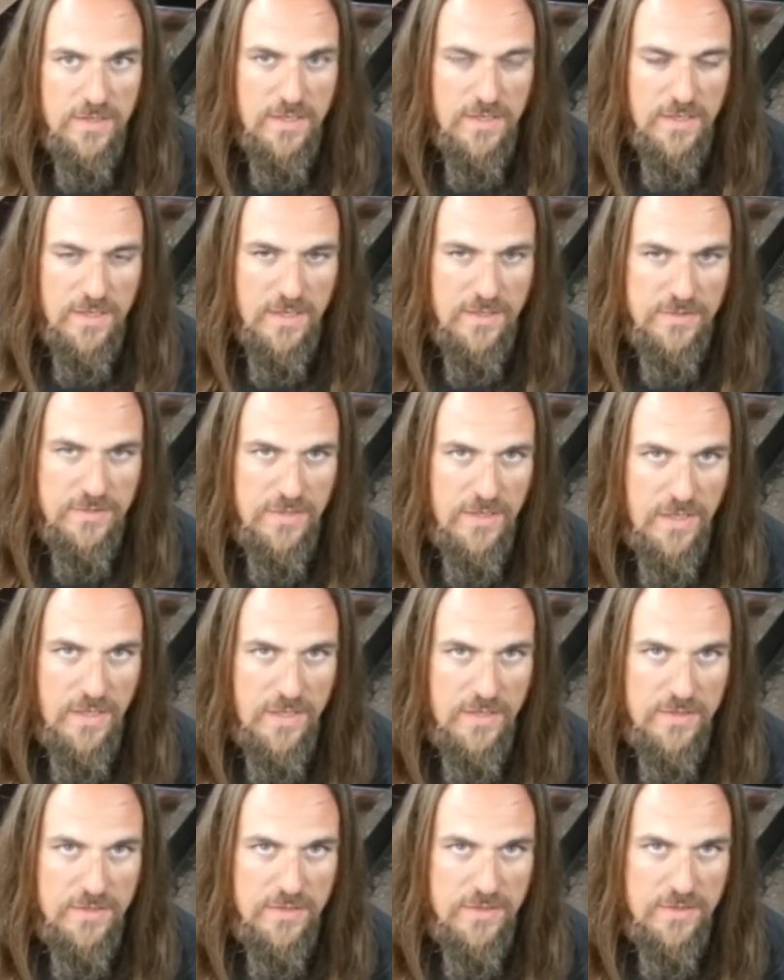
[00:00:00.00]
and
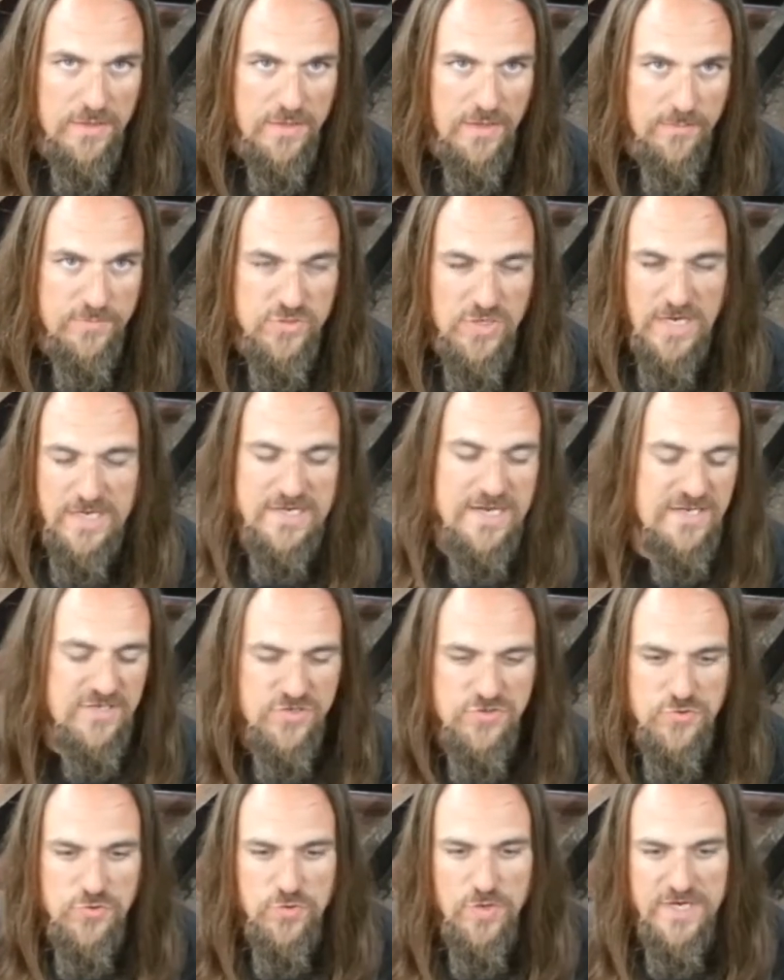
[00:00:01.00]
I'm trying not
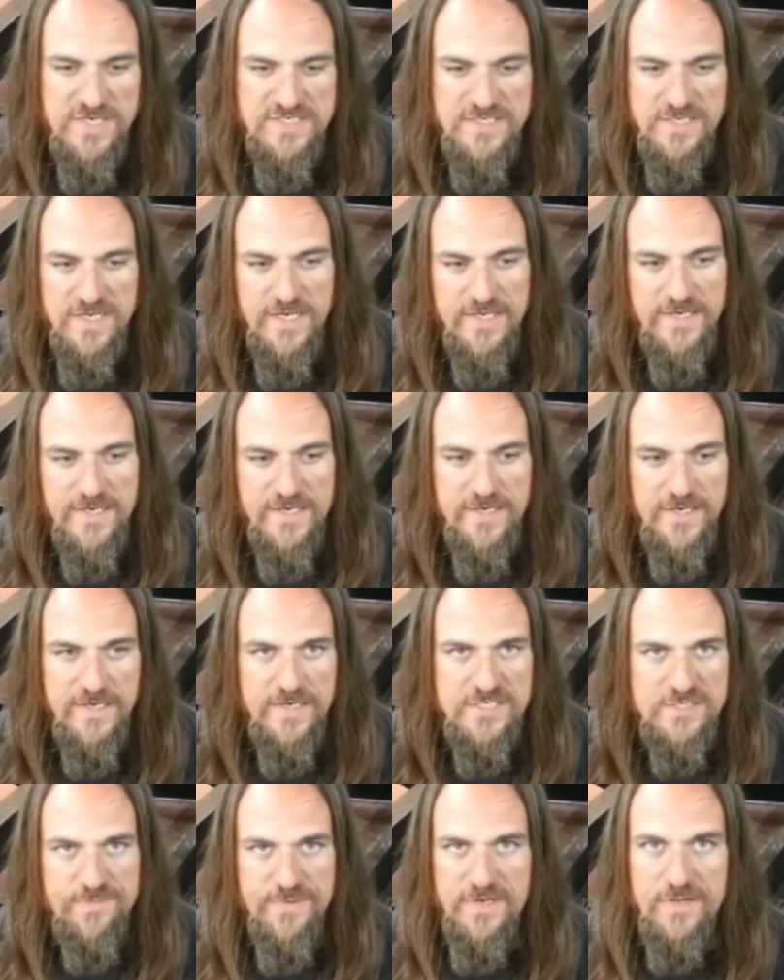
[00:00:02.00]
to do crazy editing
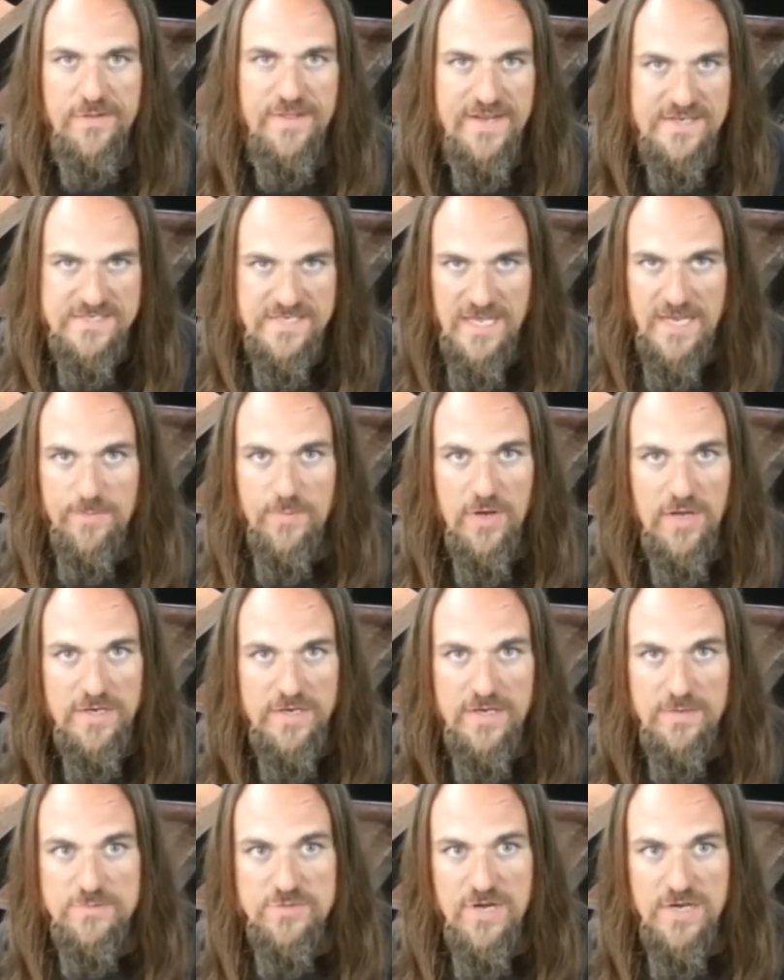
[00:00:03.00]
and spend a lot of time on
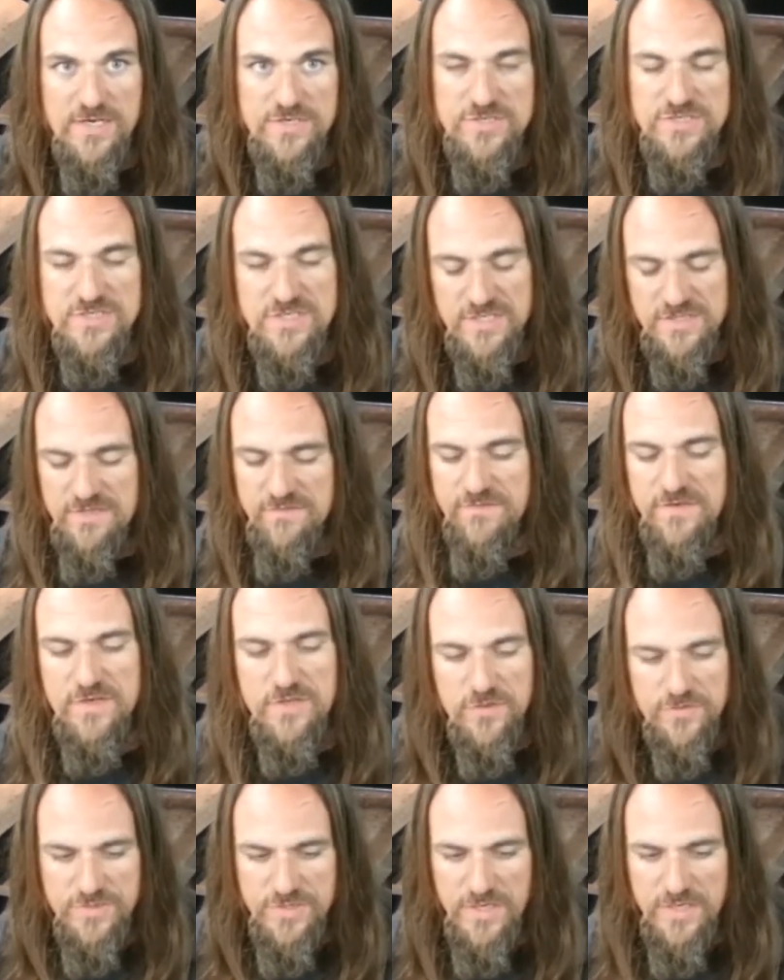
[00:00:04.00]
it. I'm trying to just get the
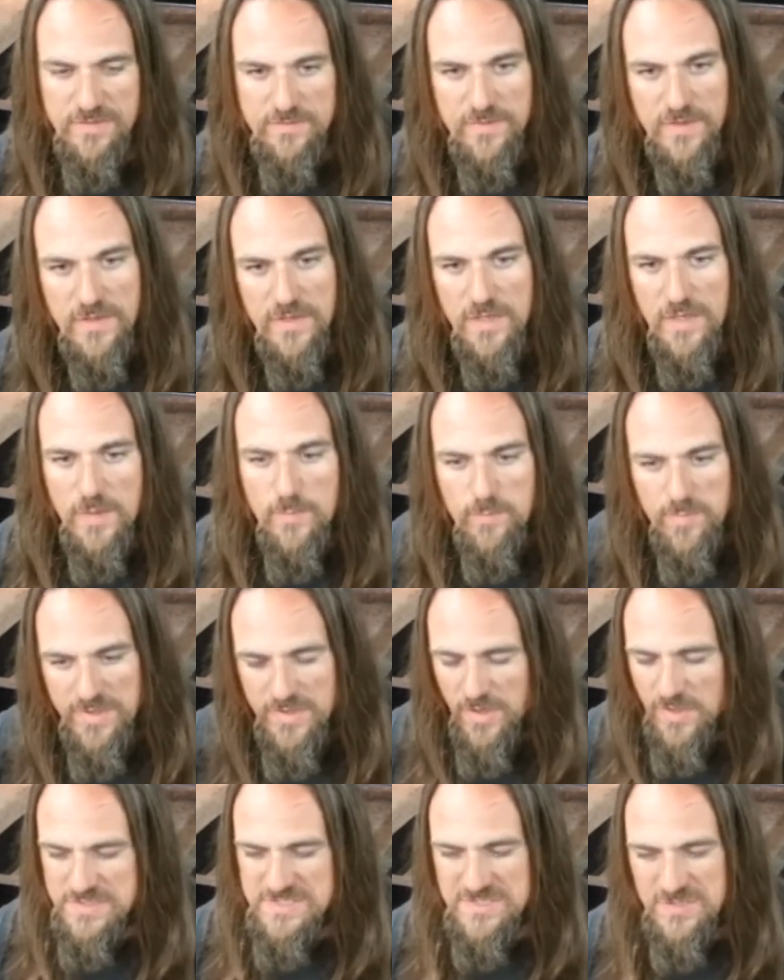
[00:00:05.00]
video done. But
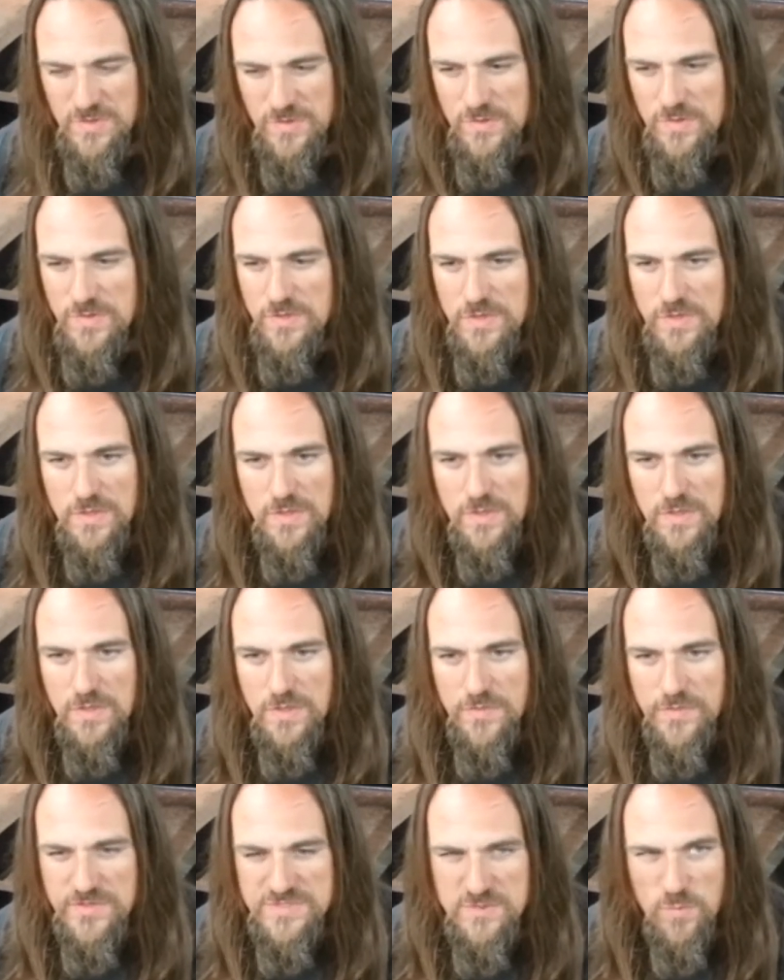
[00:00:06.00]
also,
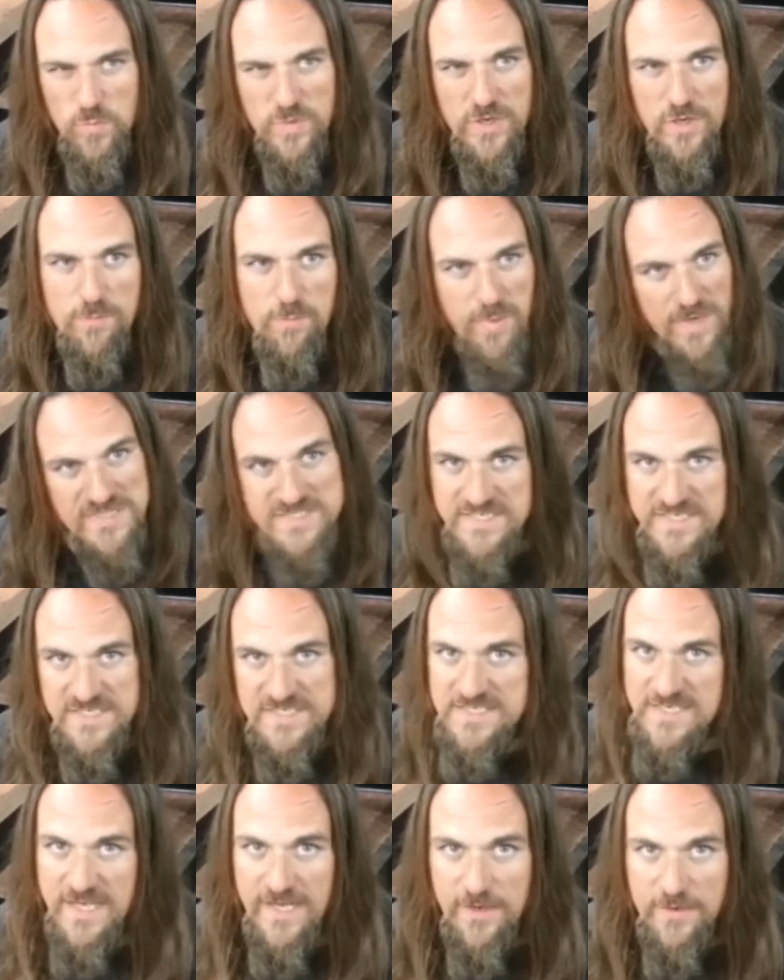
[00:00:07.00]
there's a weird buzzing
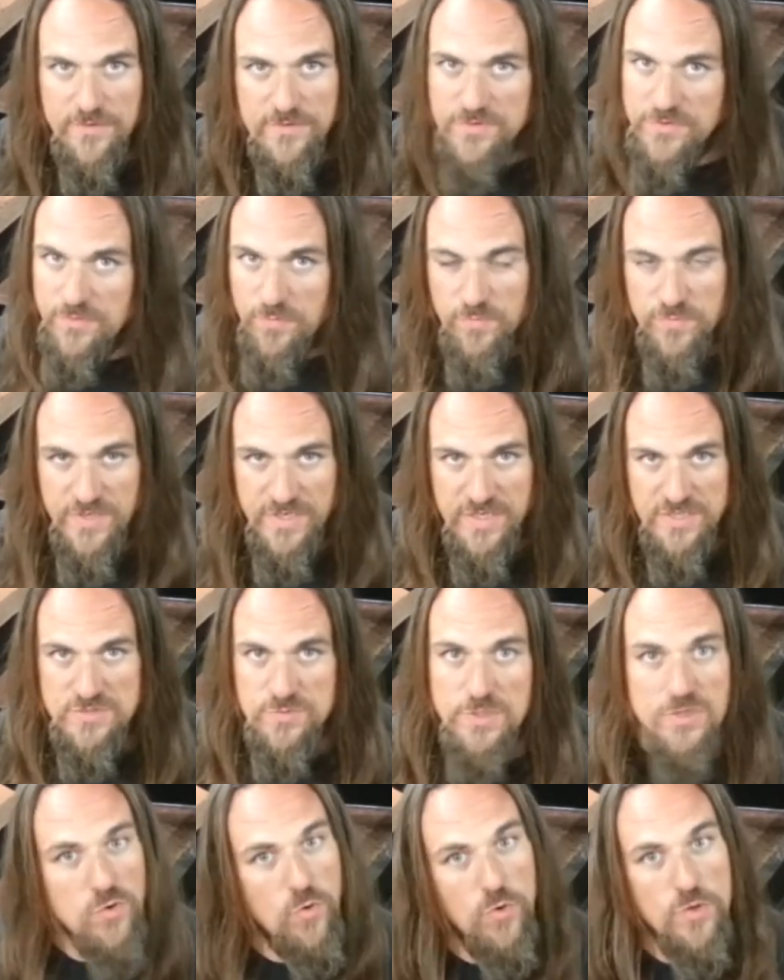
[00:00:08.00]
sound that gets
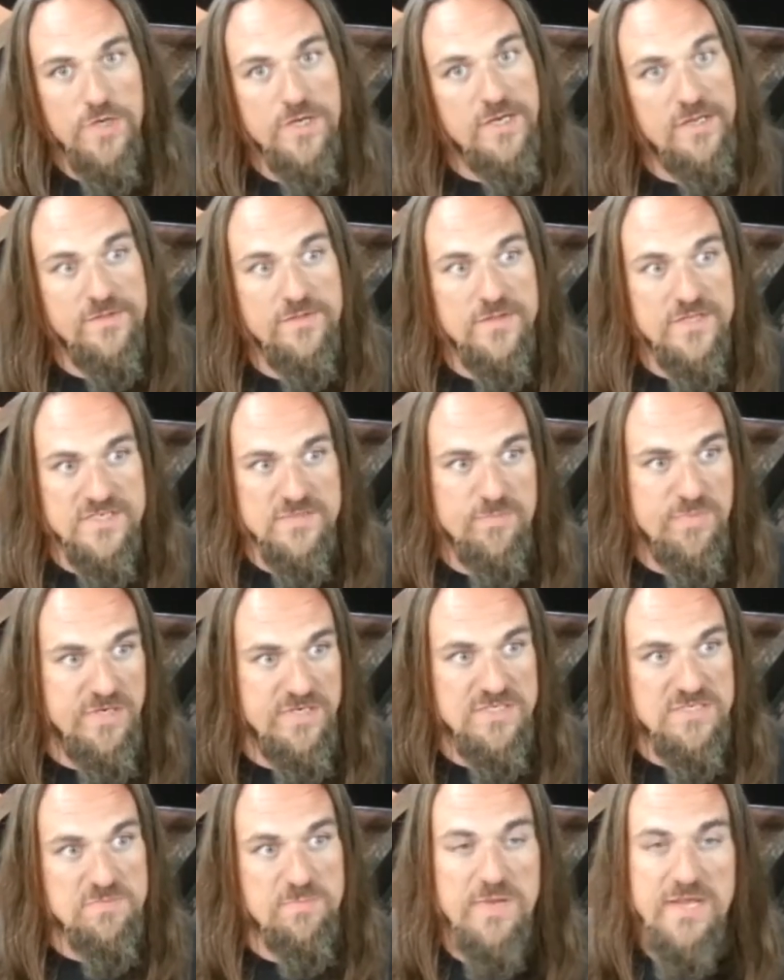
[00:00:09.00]
recorded in this
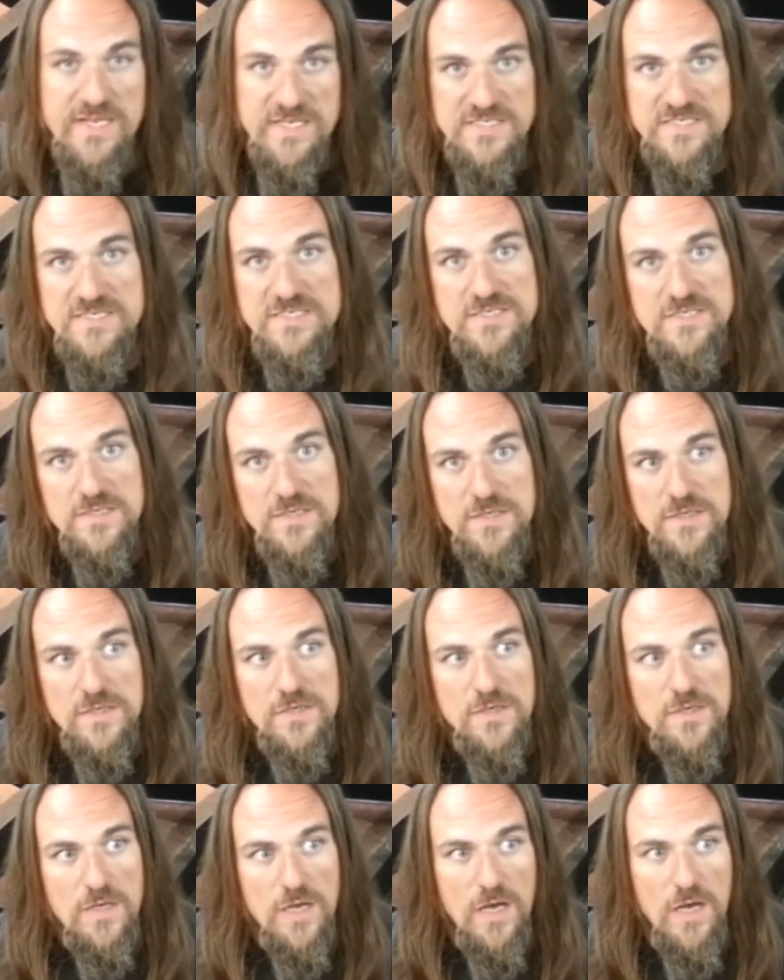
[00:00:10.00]
big space,
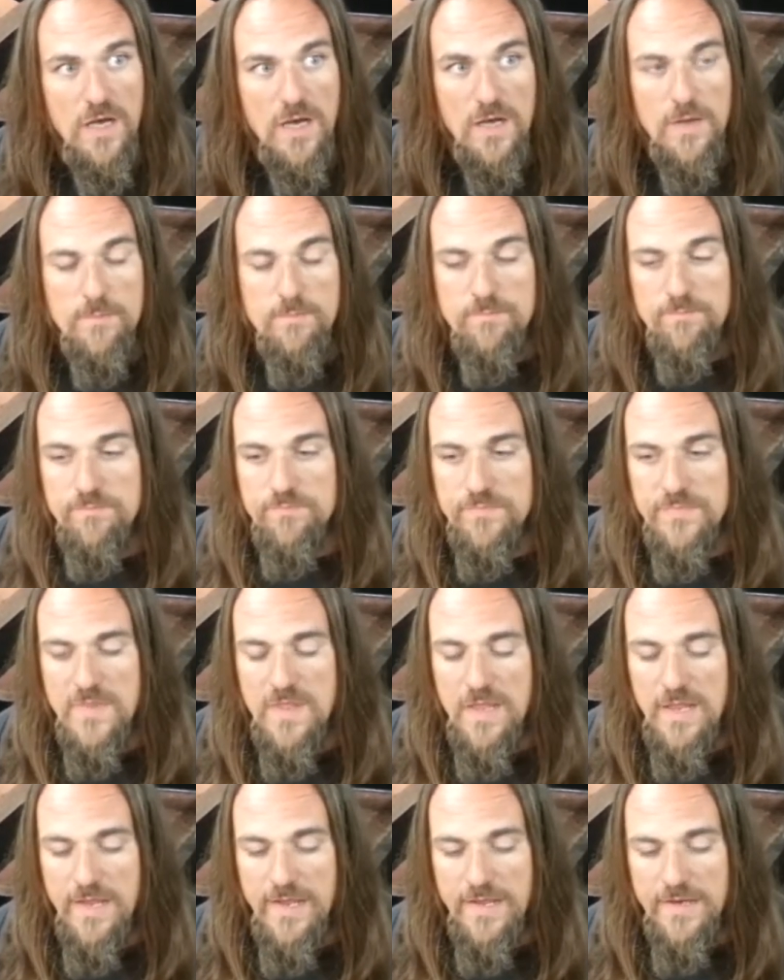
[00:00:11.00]

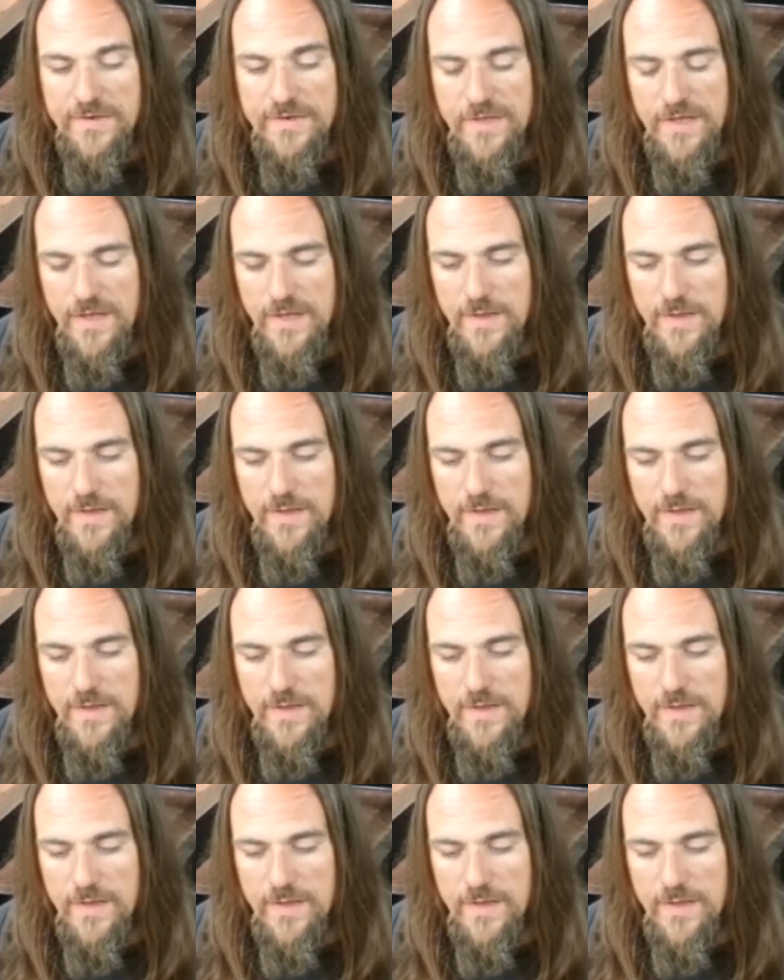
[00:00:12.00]
and